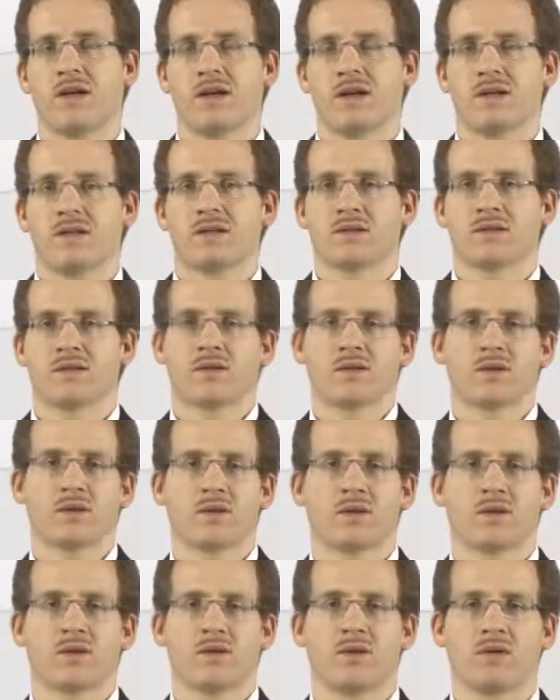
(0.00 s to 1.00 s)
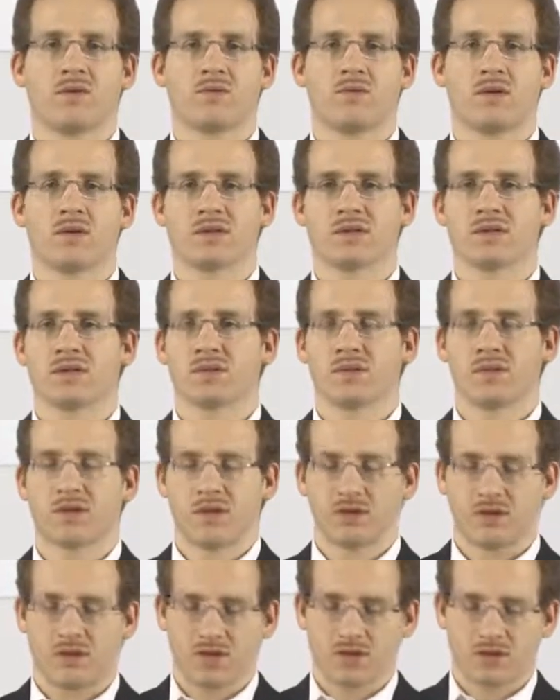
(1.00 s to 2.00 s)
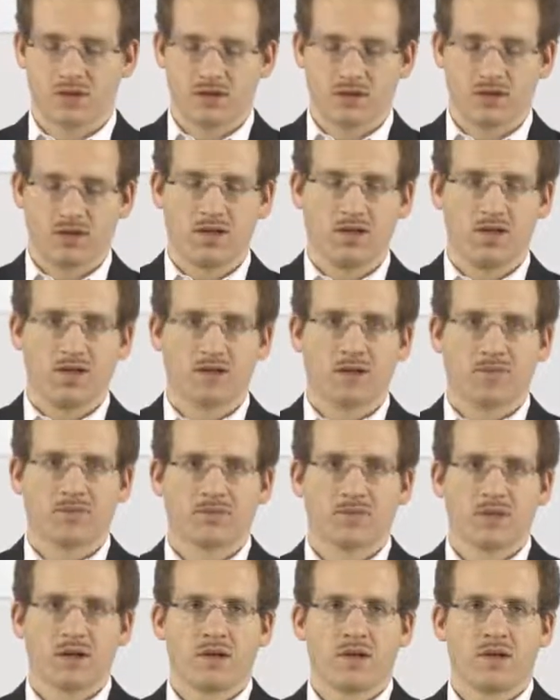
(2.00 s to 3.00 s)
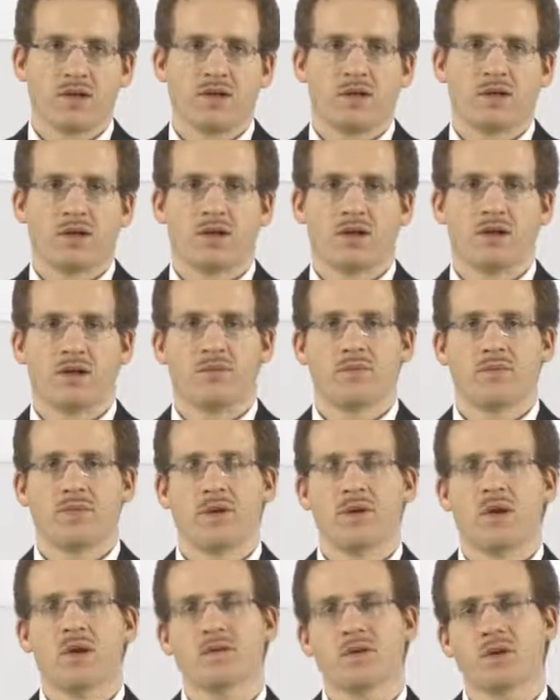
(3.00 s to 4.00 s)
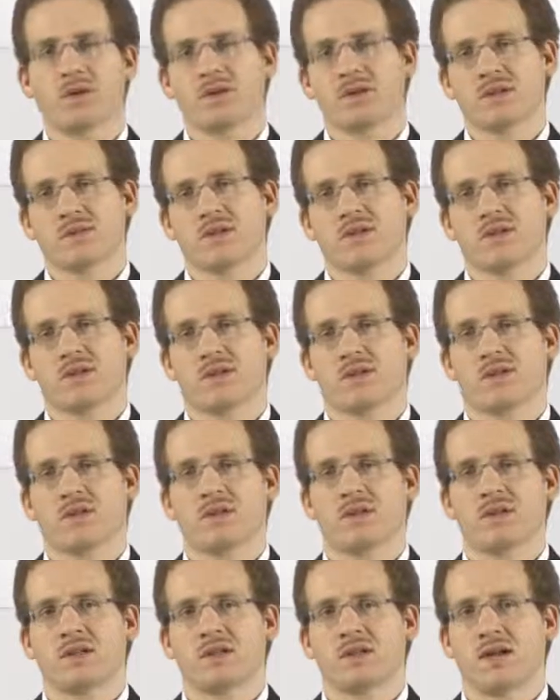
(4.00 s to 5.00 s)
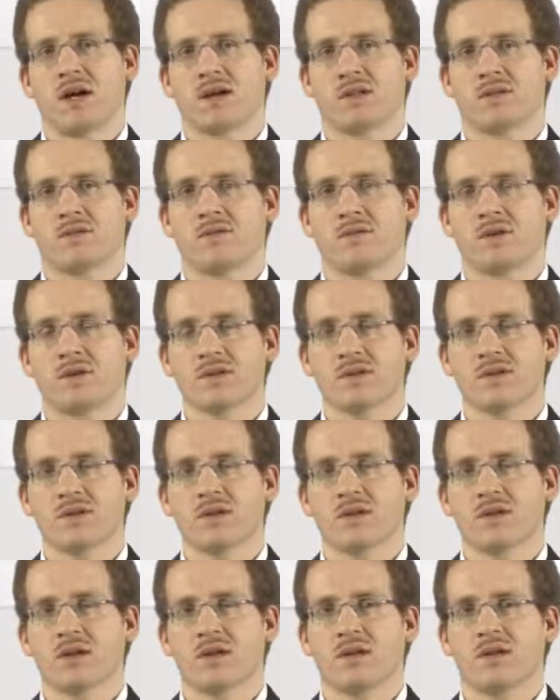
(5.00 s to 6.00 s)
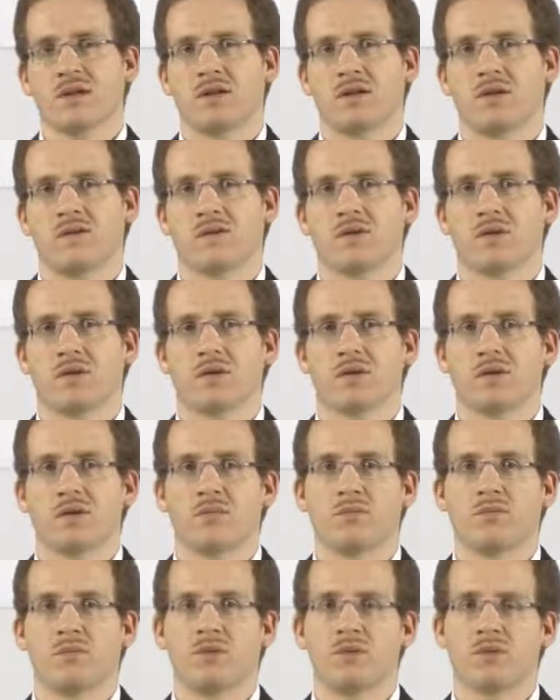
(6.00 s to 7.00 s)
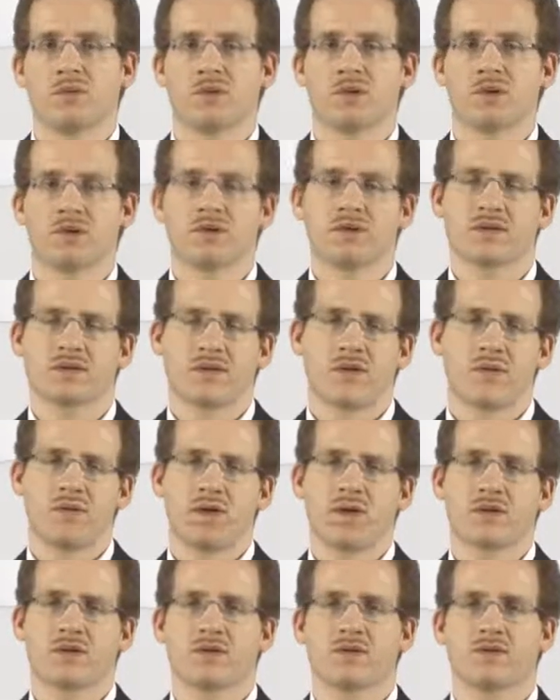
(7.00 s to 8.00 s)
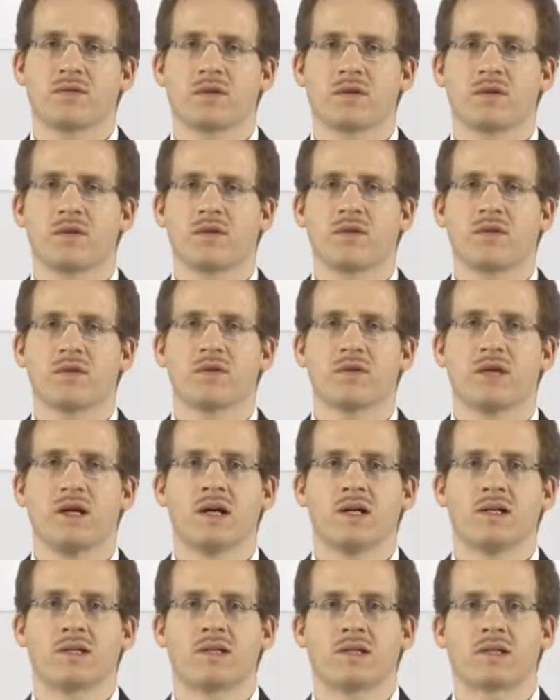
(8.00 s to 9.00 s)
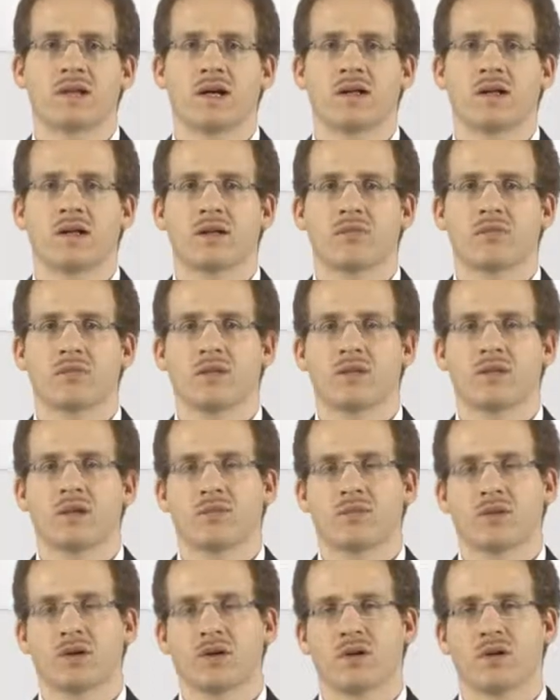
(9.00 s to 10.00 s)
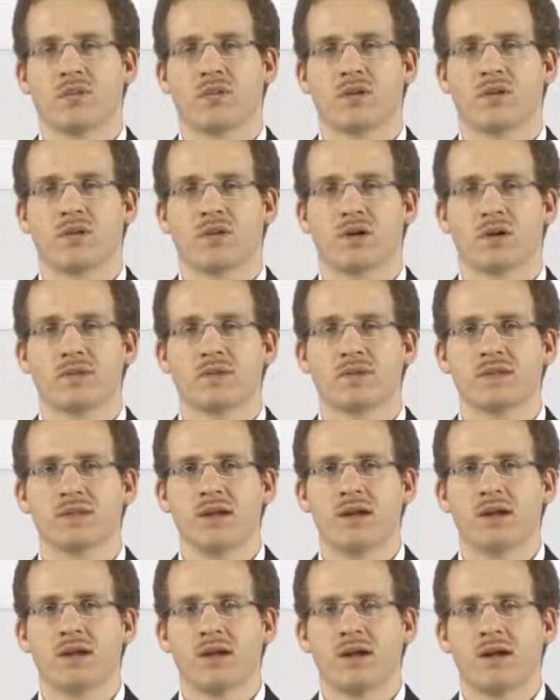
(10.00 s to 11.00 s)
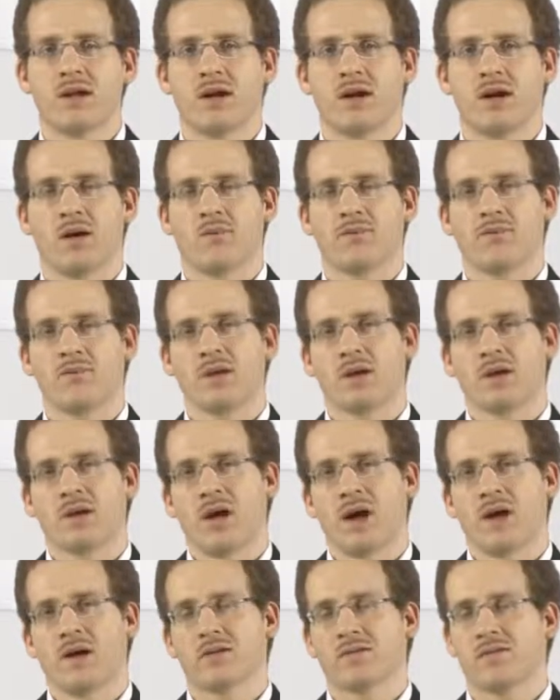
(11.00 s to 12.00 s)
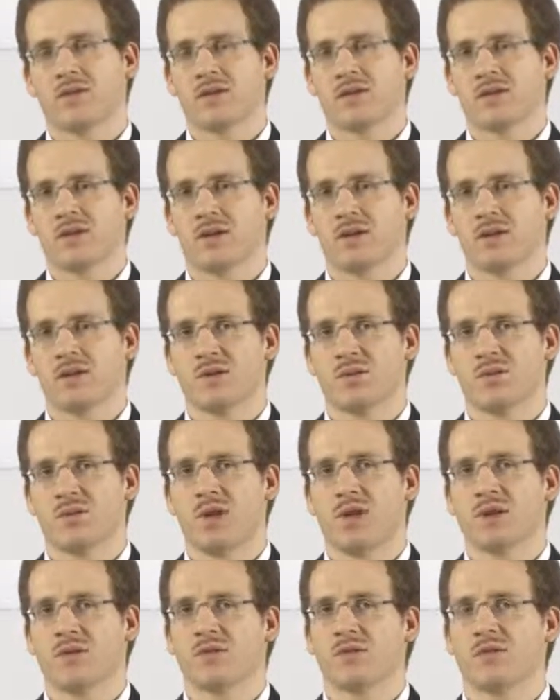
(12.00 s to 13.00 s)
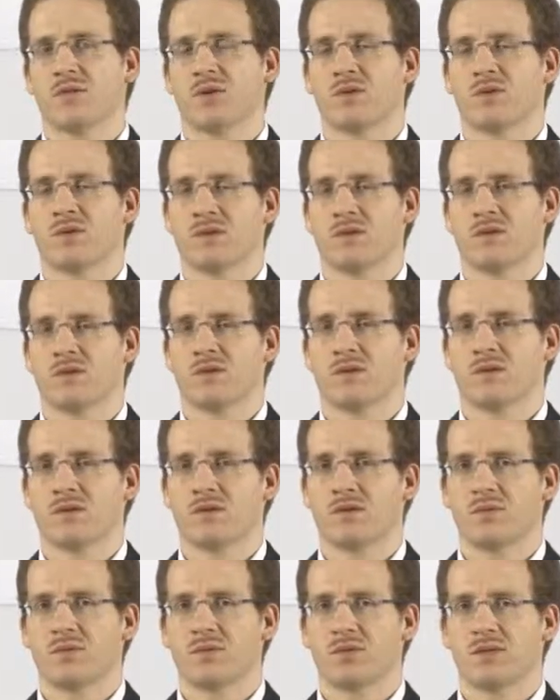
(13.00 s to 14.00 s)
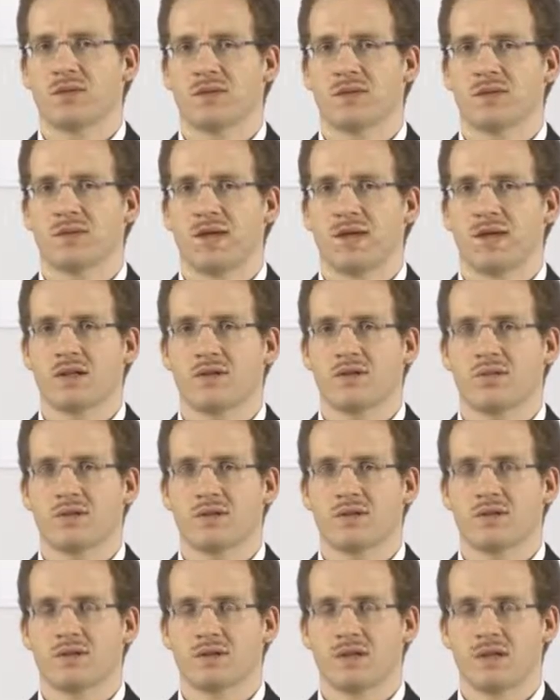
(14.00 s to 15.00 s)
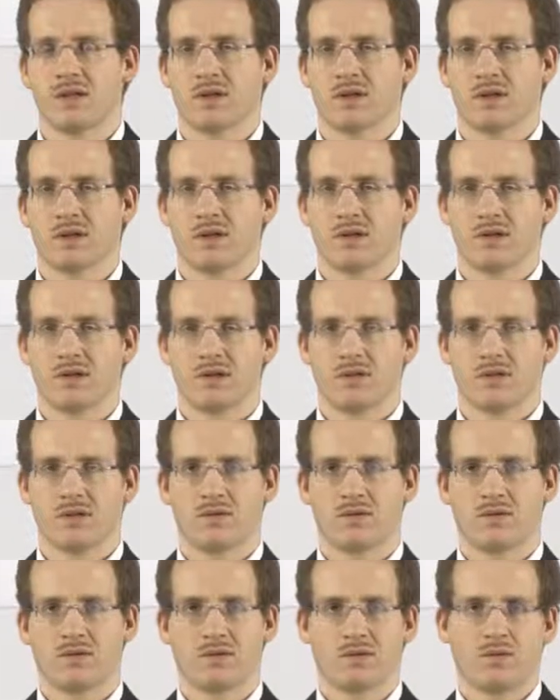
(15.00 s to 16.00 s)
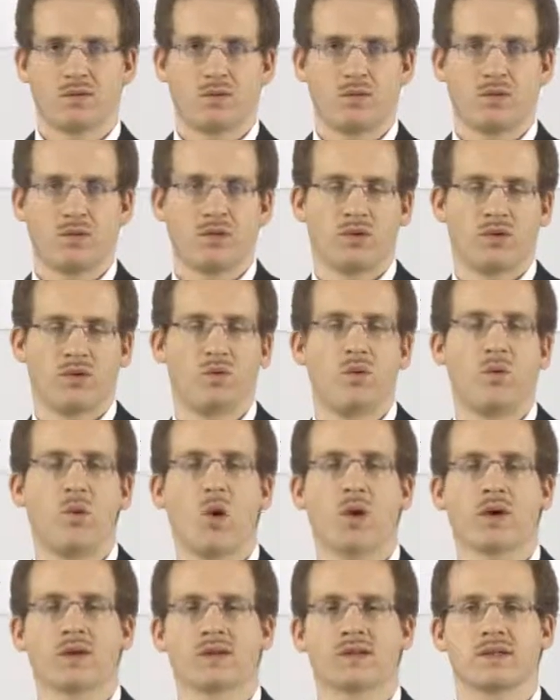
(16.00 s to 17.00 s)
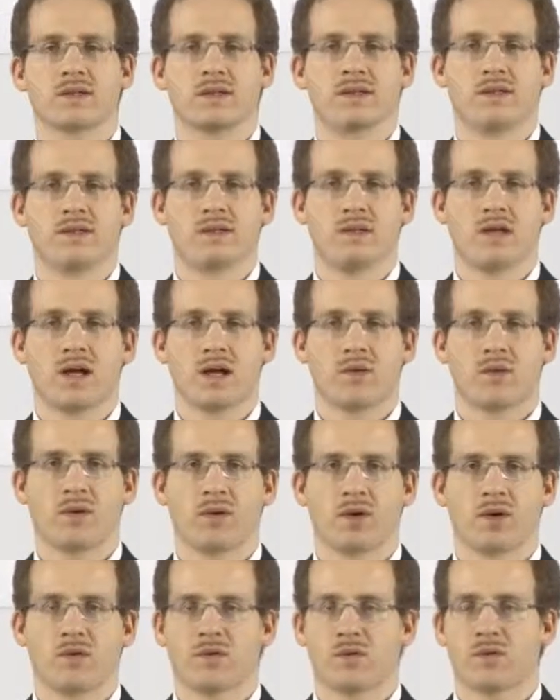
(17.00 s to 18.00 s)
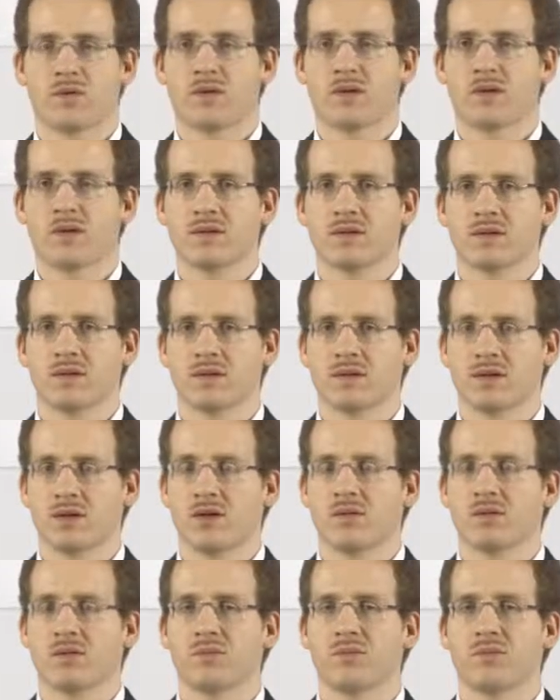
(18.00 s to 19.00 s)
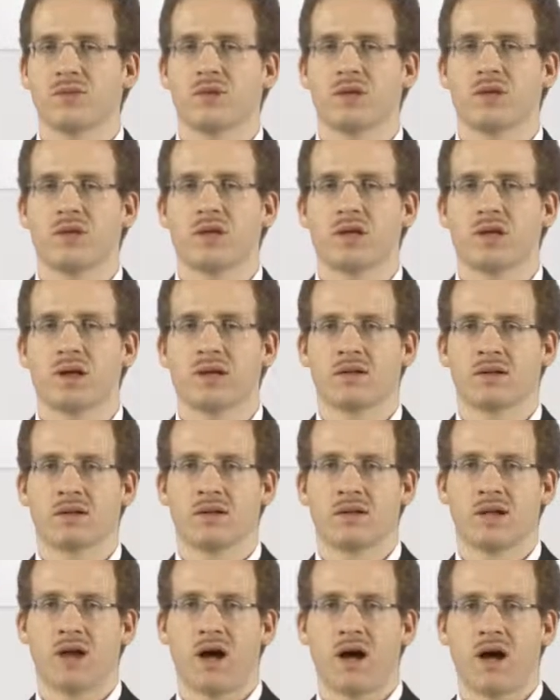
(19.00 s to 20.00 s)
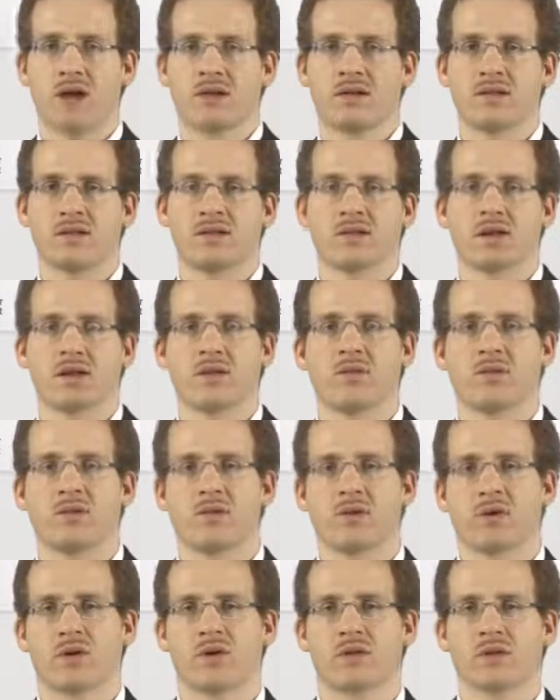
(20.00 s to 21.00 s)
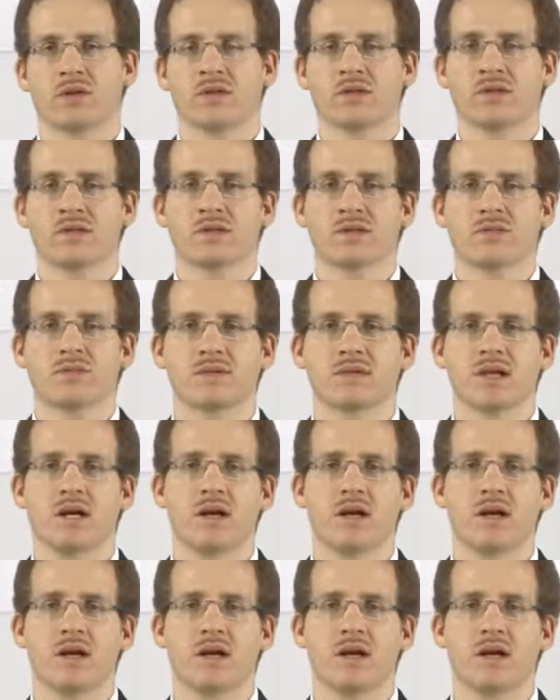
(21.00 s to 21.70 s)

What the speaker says: And this is what we call Foster's methodology. The author of this methodology is Ian Foster, and he wrote a book which is comparatively old, Designing and Building Parallel Programs. Ian Foster is a well-known professor in computer science who works in the area of grid and cloud computing and in highly scalable parallel systems.